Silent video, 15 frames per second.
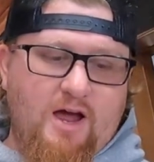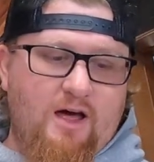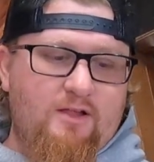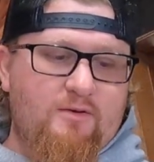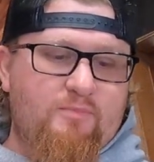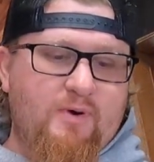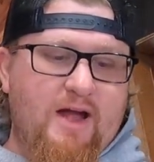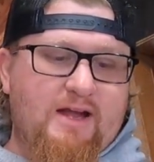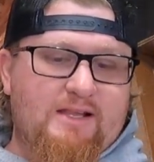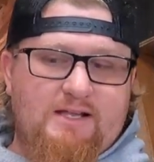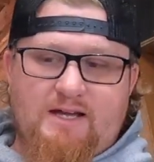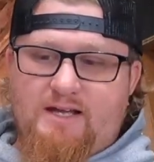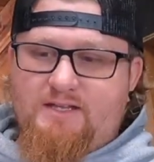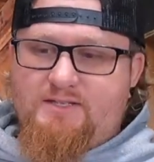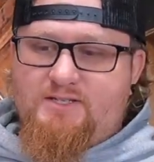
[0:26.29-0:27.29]
colored brake
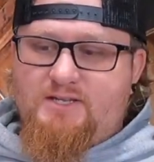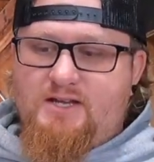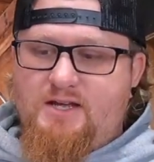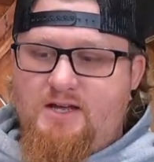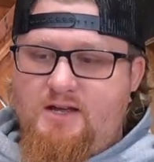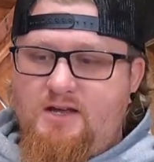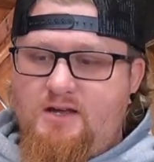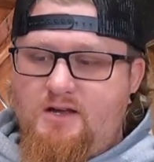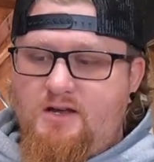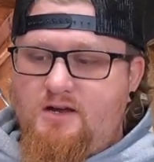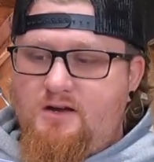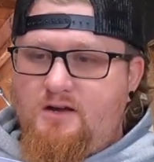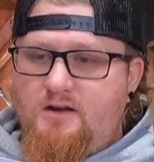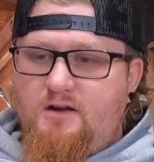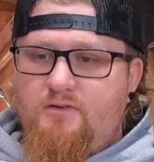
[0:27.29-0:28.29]
lines.
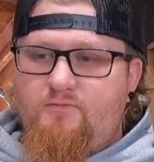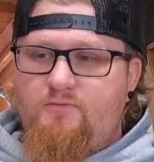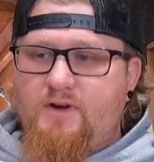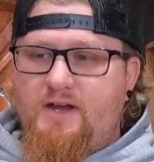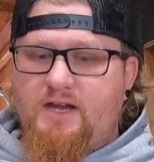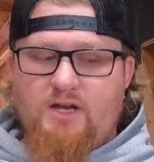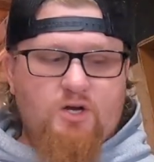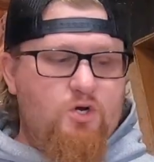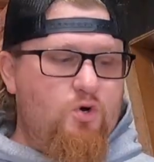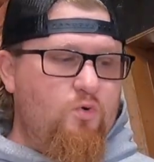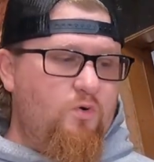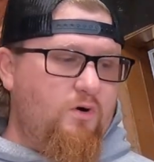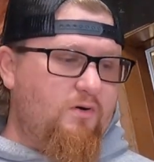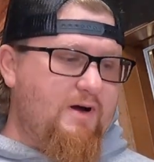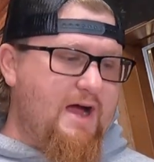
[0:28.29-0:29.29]
Freaking
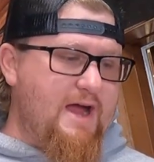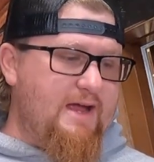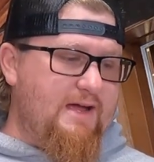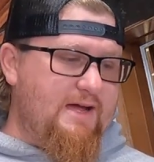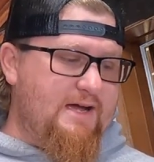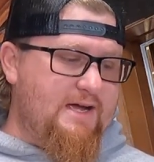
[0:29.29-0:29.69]
cool, right?